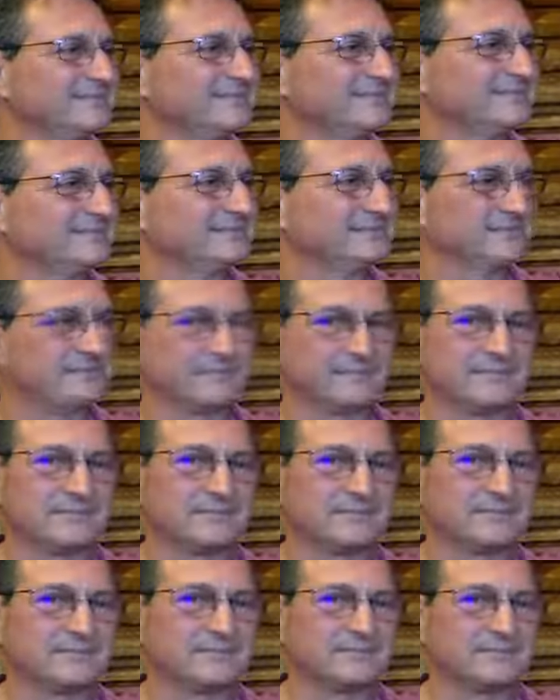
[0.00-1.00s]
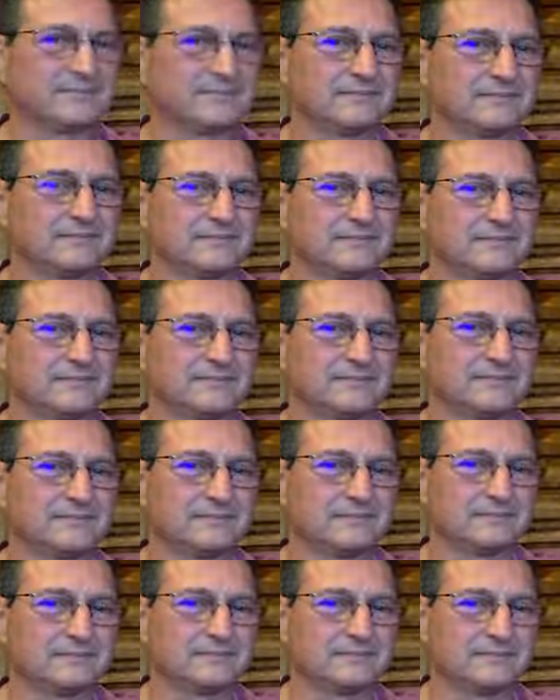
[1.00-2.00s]

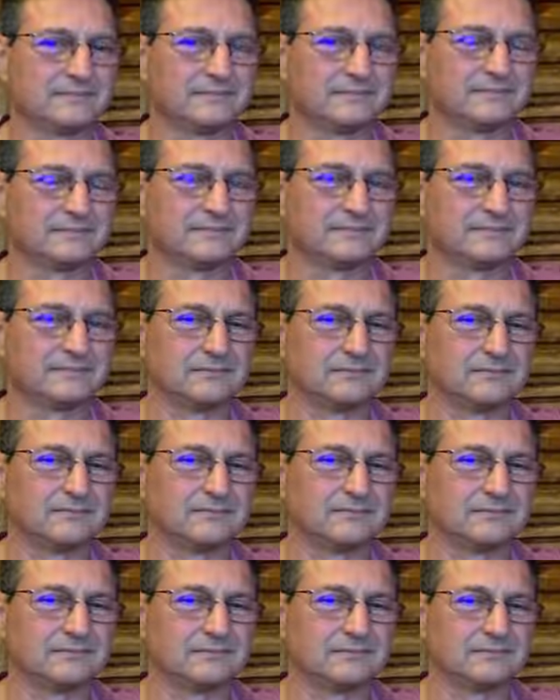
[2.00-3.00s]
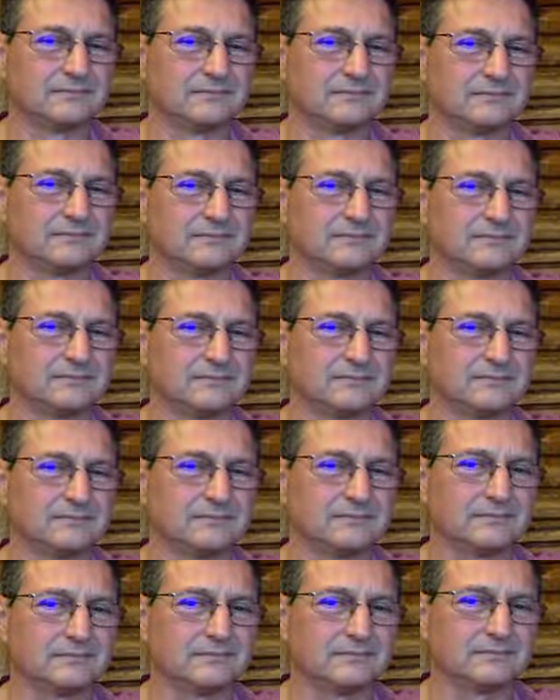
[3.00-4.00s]

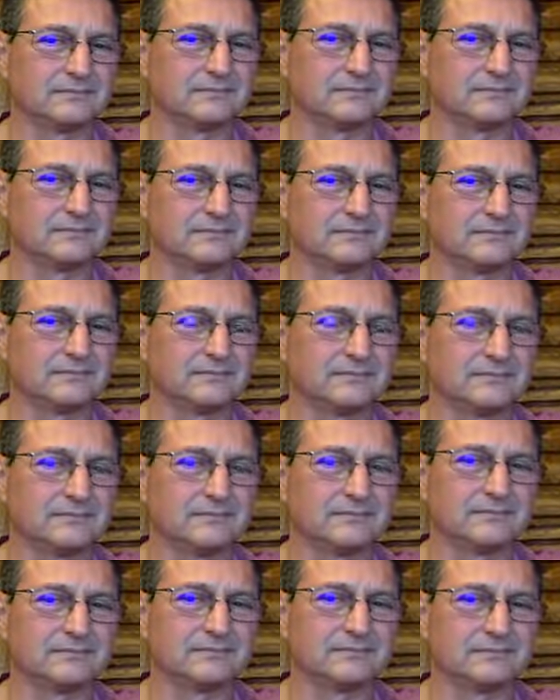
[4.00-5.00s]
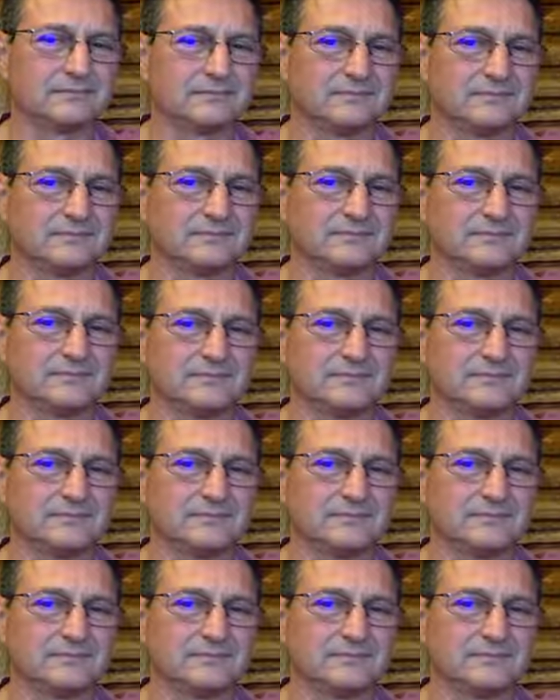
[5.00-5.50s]
[no speech]